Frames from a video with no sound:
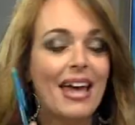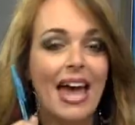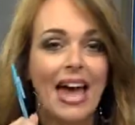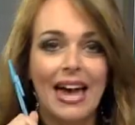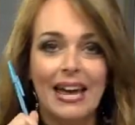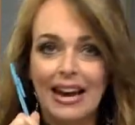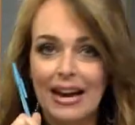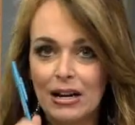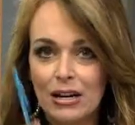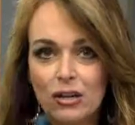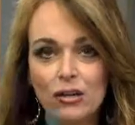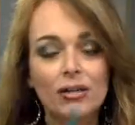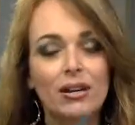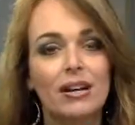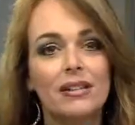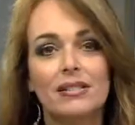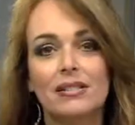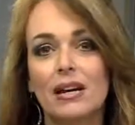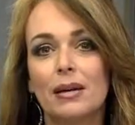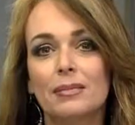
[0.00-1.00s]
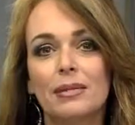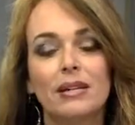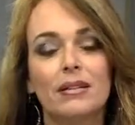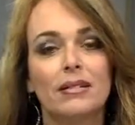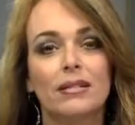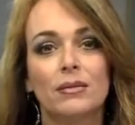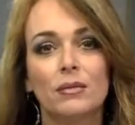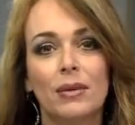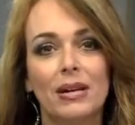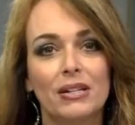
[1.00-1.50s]
and I could not stop
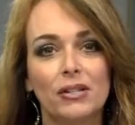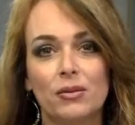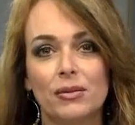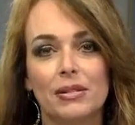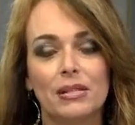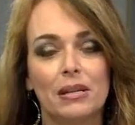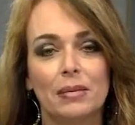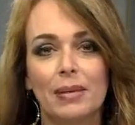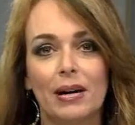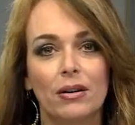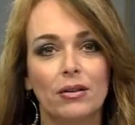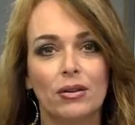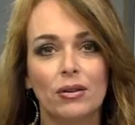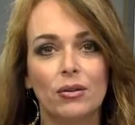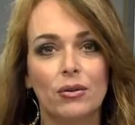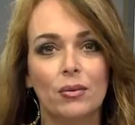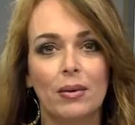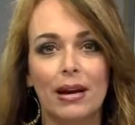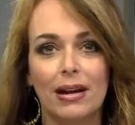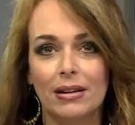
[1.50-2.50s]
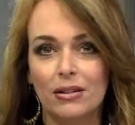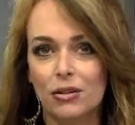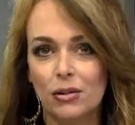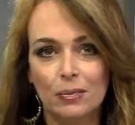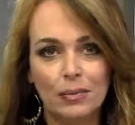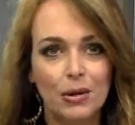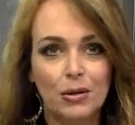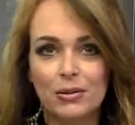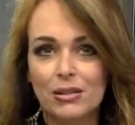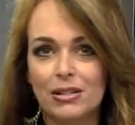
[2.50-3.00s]
telling the waitress about you and your
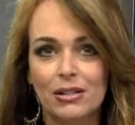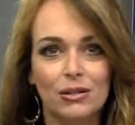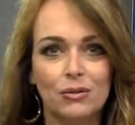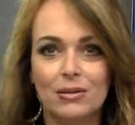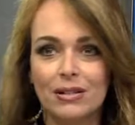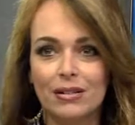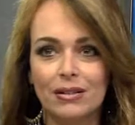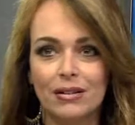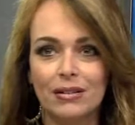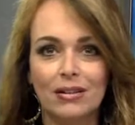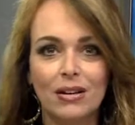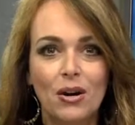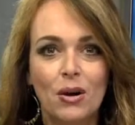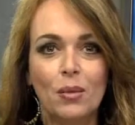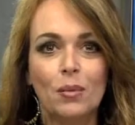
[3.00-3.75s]
post that you did on